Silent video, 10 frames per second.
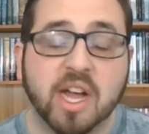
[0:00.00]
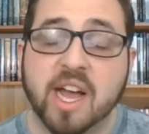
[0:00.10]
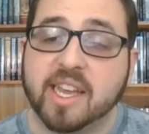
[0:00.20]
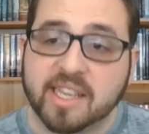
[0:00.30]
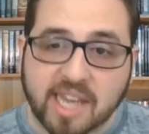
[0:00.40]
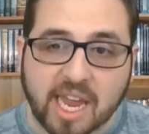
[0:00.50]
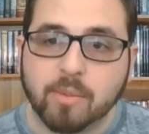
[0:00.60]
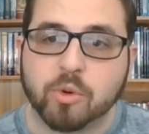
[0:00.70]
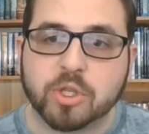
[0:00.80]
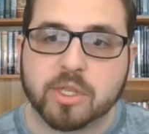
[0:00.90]
gain
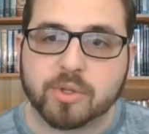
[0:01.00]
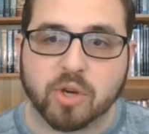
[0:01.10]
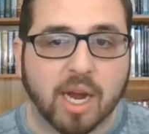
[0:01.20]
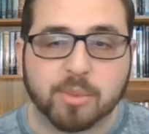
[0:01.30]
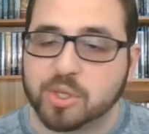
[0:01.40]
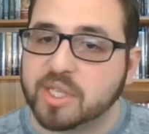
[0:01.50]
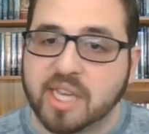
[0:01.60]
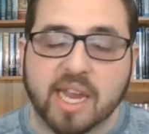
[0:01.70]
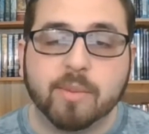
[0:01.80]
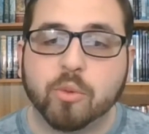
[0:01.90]
more subscribers,
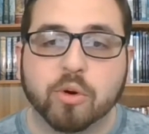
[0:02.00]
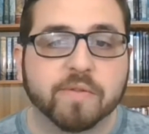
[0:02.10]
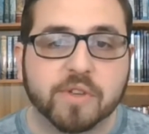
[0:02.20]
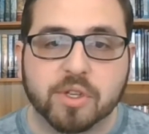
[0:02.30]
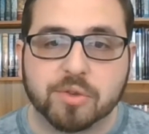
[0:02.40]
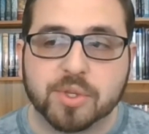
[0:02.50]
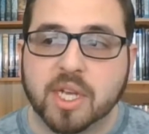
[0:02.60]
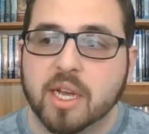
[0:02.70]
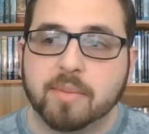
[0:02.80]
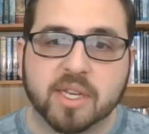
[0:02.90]
gain more views,
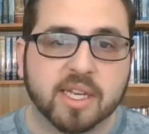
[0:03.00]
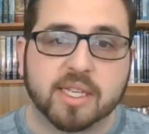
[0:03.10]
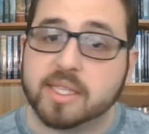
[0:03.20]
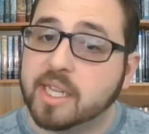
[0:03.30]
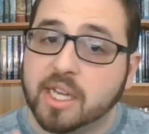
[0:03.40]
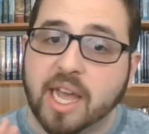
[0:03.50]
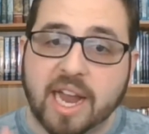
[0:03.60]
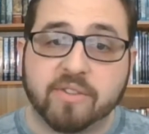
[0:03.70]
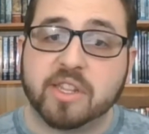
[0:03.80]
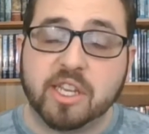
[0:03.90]
because
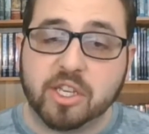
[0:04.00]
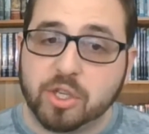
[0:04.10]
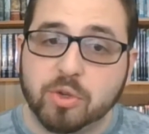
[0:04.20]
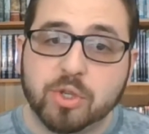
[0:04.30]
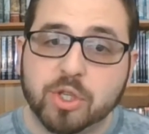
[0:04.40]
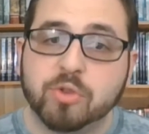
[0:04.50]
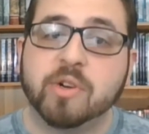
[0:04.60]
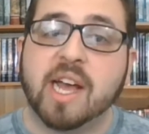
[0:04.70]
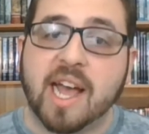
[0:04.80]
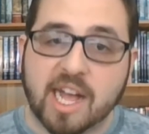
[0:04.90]
everything you do
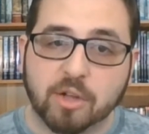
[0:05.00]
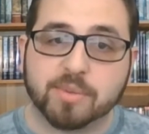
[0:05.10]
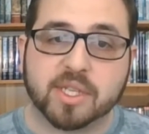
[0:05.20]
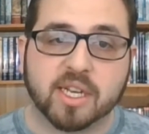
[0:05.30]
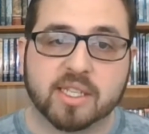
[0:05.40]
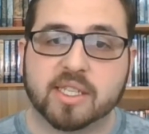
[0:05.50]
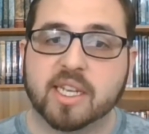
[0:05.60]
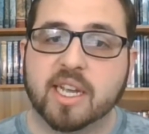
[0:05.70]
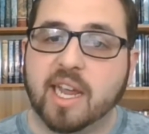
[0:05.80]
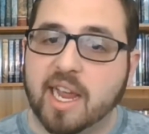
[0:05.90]
helps us,
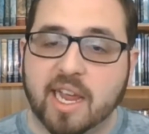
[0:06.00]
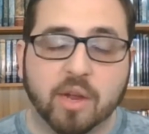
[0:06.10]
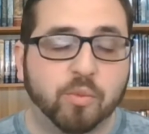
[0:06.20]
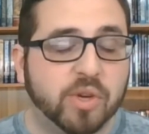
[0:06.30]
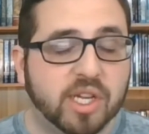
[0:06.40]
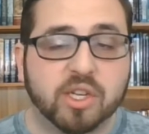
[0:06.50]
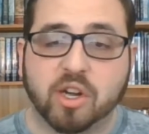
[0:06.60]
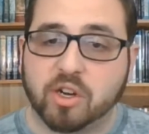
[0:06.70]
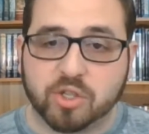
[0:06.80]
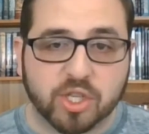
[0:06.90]
and we
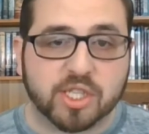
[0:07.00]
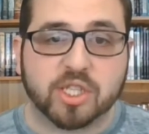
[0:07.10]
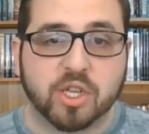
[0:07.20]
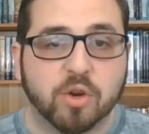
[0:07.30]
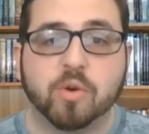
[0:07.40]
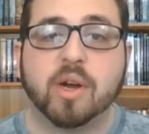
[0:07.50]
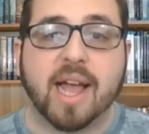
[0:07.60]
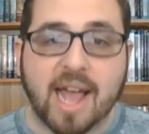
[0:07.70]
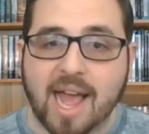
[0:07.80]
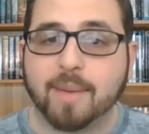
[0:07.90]
are just so
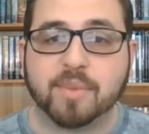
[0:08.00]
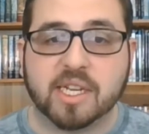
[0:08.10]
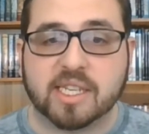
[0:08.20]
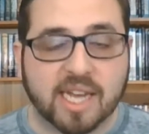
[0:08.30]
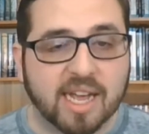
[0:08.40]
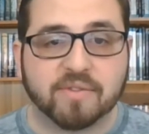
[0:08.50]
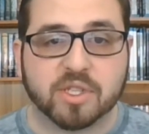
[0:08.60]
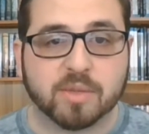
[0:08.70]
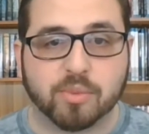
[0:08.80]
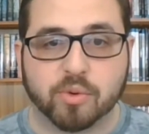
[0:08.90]
happy to have the
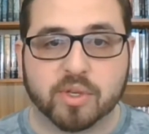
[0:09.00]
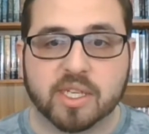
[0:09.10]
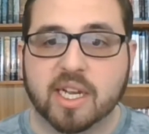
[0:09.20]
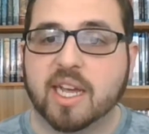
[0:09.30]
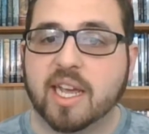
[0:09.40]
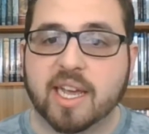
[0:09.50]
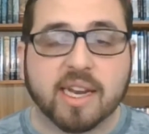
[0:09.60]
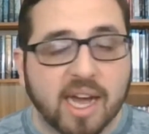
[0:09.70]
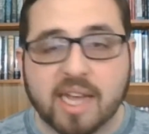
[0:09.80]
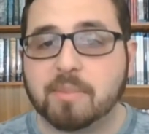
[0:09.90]
support. And
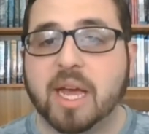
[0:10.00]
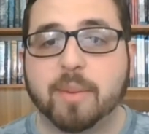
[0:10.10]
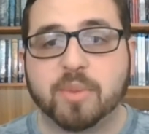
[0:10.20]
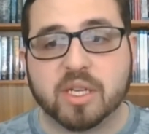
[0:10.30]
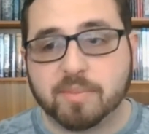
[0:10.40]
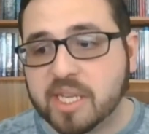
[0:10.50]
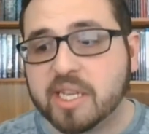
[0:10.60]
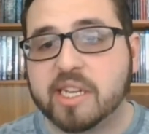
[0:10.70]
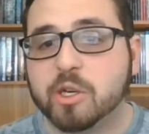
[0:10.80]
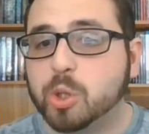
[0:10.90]
I am happy to be
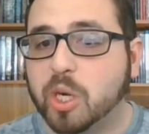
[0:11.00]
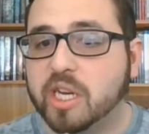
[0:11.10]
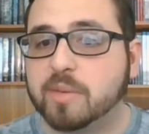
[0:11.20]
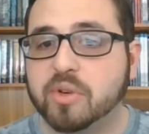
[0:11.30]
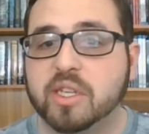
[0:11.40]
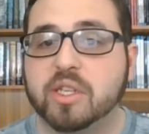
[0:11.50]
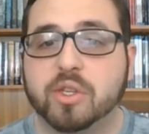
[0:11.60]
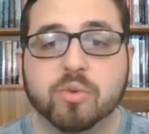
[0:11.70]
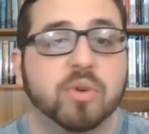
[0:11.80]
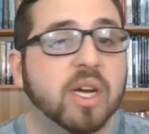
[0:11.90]
here trying to bring you